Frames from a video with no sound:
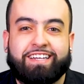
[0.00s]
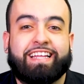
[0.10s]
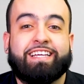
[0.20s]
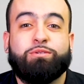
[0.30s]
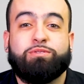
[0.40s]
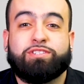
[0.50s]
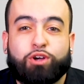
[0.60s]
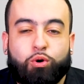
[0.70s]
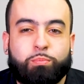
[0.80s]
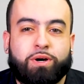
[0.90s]
Thank you
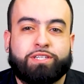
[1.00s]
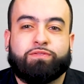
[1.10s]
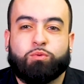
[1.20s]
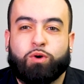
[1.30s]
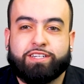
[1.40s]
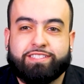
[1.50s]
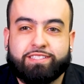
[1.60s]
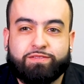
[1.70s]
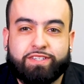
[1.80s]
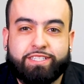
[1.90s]
so much for watching
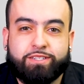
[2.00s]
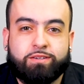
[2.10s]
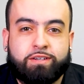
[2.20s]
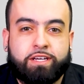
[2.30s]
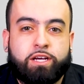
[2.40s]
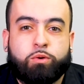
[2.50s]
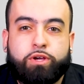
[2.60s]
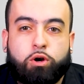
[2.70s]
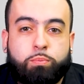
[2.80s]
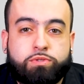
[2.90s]
this video.
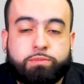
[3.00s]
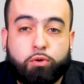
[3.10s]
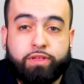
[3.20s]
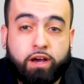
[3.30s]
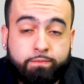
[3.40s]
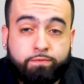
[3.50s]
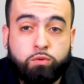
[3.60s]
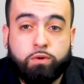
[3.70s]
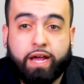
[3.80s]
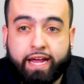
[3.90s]
We hope it was both
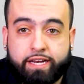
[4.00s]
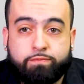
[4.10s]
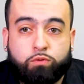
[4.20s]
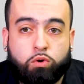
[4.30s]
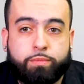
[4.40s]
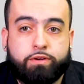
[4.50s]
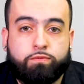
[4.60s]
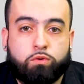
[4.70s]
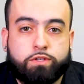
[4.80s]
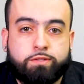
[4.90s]
helpful and
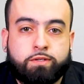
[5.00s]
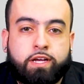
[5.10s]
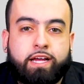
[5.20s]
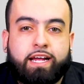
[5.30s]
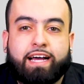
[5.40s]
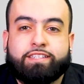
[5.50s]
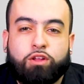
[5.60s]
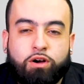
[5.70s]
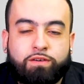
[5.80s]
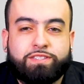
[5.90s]
informative for you. At The
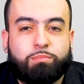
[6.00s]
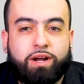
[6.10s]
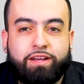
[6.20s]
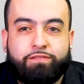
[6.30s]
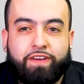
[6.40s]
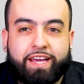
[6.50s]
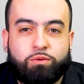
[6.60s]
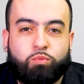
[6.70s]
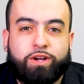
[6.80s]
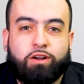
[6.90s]
Law Office of Bryan
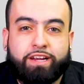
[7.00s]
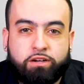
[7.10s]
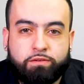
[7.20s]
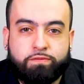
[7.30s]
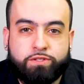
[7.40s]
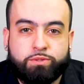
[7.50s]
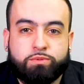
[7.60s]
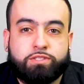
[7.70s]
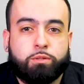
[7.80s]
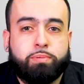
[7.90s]
Fagan, we are here for
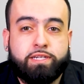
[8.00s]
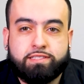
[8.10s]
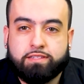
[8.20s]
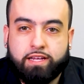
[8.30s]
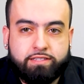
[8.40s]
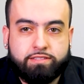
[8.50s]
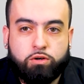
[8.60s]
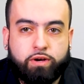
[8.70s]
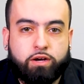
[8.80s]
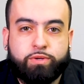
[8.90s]
you, so please let us
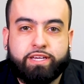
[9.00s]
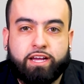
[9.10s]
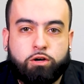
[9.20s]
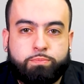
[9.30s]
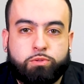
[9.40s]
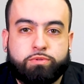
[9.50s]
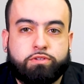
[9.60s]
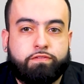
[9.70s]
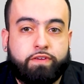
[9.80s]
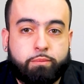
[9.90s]
know how we can help you with
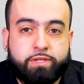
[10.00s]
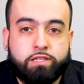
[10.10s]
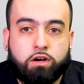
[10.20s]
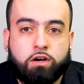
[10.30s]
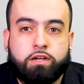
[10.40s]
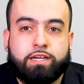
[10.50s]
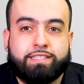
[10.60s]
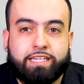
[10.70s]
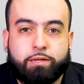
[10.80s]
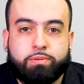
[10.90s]
your family law,
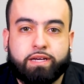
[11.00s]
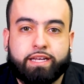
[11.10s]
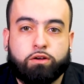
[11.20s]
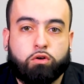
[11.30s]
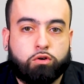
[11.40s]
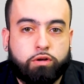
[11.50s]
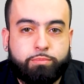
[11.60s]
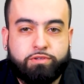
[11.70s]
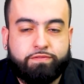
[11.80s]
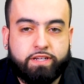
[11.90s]
estate planning, or
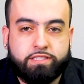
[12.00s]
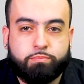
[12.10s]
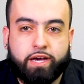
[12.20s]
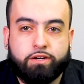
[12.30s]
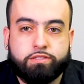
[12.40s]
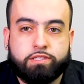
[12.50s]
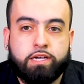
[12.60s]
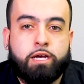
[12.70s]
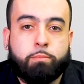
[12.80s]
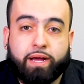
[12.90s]
criminal defense matters
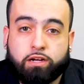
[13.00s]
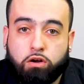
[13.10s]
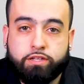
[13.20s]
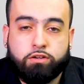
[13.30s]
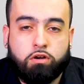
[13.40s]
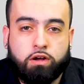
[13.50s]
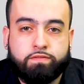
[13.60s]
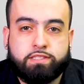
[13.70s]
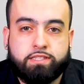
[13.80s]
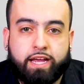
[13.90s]
by calling our
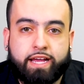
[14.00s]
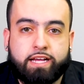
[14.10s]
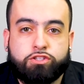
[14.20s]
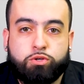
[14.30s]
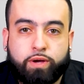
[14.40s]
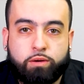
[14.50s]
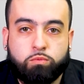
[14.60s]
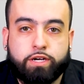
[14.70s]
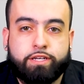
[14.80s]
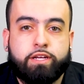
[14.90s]
office today at
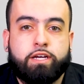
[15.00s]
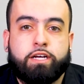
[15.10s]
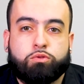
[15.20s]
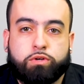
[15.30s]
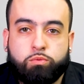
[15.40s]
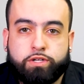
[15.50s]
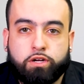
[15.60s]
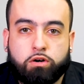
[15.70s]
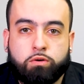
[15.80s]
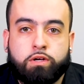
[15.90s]
281
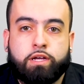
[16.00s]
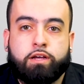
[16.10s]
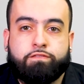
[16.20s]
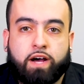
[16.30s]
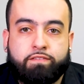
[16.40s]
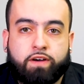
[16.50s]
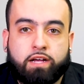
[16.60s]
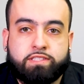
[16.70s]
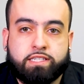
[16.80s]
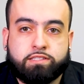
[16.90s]
310
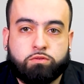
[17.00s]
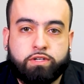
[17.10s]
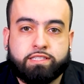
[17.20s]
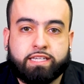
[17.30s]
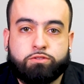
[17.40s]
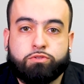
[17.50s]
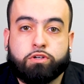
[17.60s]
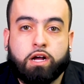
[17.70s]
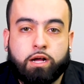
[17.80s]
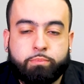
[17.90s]
5563 to schedule
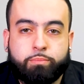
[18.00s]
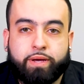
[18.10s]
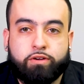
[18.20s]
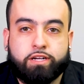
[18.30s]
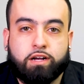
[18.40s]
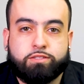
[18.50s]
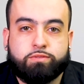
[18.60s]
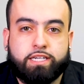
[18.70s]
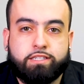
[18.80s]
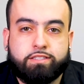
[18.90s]
your complimentary
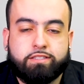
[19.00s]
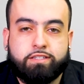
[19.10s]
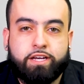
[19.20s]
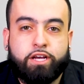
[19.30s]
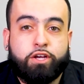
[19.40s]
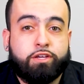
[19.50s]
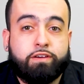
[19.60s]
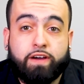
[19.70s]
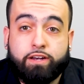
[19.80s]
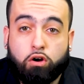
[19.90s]
consultation. You
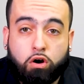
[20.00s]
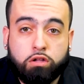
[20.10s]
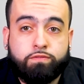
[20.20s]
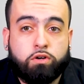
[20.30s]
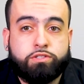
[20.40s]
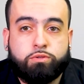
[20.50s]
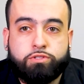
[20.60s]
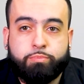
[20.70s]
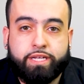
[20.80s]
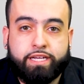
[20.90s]
can find all of our
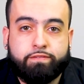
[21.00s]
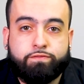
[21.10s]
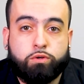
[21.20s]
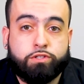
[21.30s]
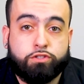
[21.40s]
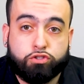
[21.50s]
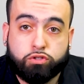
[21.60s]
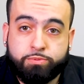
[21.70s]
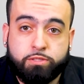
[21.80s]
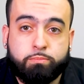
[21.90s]
social media info in the
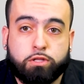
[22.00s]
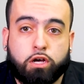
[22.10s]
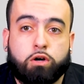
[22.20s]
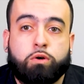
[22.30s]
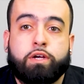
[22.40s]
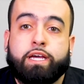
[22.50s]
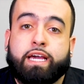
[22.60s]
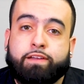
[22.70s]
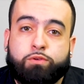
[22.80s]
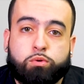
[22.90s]
description below,
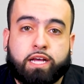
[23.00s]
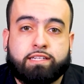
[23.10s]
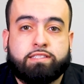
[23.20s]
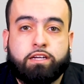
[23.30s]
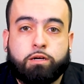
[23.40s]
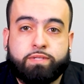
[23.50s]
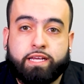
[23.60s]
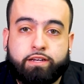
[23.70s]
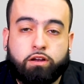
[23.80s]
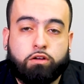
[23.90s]
and if you would like to stay
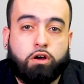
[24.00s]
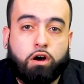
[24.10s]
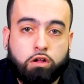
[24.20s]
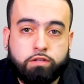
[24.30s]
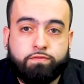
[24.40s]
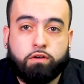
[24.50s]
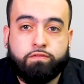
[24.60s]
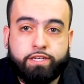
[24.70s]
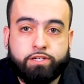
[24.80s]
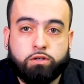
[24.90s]
updated on all of our
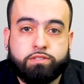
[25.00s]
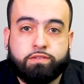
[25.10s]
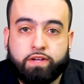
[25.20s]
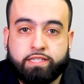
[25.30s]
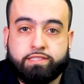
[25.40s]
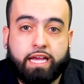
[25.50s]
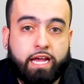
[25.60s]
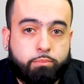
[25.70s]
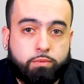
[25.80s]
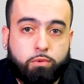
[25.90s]
videos, events,
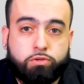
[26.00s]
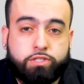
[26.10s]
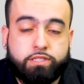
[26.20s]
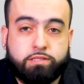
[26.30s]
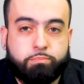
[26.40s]
and promotions,